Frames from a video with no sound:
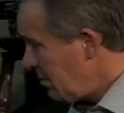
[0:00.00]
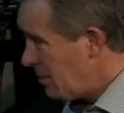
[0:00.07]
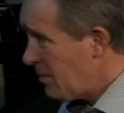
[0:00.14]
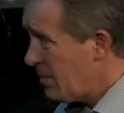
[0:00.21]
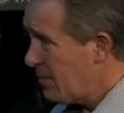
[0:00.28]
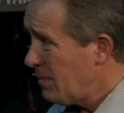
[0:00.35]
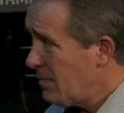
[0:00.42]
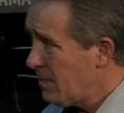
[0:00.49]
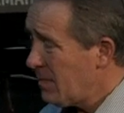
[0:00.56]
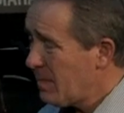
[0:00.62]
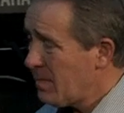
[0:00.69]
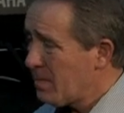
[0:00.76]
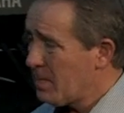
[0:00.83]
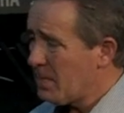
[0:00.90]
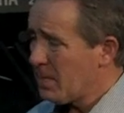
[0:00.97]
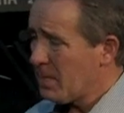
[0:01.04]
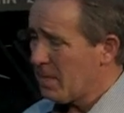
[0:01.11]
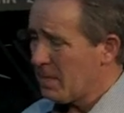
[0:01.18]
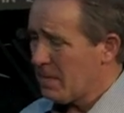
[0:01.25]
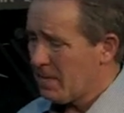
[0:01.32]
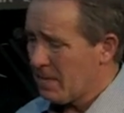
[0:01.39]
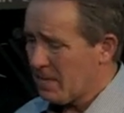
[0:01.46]

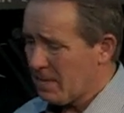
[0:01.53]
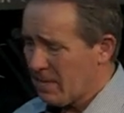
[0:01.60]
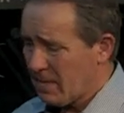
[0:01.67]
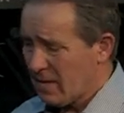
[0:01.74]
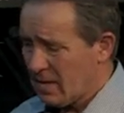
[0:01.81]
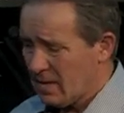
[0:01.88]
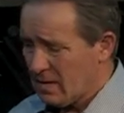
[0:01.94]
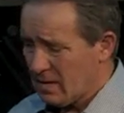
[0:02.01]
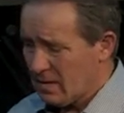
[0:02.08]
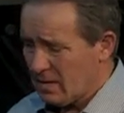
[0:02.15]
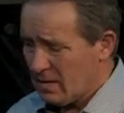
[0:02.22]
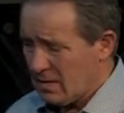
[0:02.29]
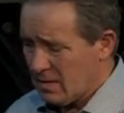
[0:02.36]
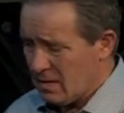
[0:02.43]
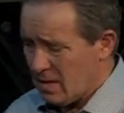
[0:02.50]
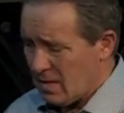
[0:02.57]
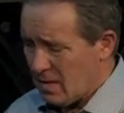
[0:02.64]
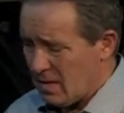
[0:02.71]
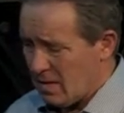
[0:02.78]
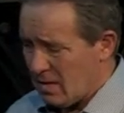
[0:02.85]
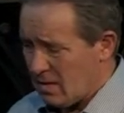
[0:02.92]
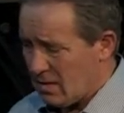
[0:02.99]

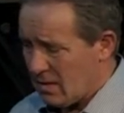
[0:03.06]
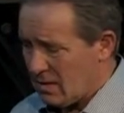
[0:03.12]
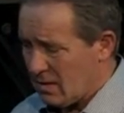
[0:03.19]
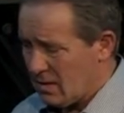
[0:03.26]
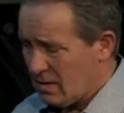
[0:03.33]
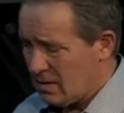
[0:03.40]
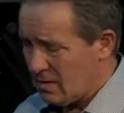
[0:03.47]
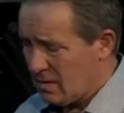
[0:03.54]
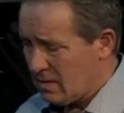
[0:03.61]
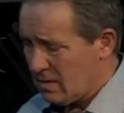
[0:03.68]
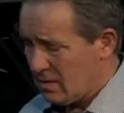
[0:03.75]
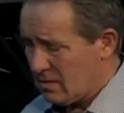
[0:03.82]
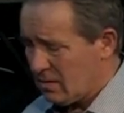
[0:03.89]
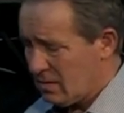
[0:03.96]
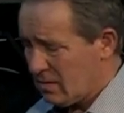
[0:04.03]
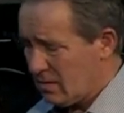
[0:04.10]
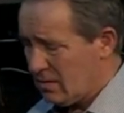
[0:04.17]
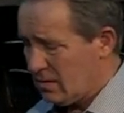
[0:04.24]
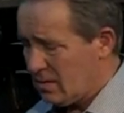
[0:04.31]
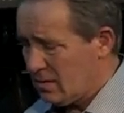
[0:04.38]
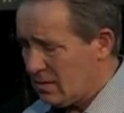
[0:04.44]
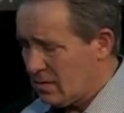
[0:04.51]

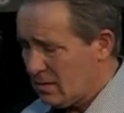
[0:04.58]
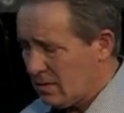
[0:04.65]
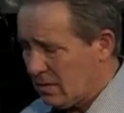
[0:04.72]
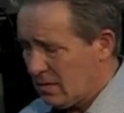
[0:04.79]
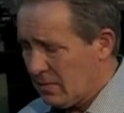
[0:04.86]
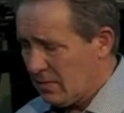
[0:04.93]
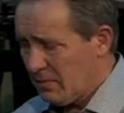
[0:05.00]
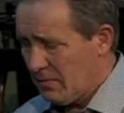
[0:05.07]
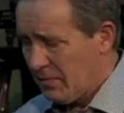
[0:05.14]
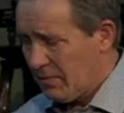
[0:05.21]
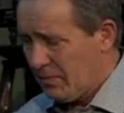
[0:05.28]
This person isn't speaking.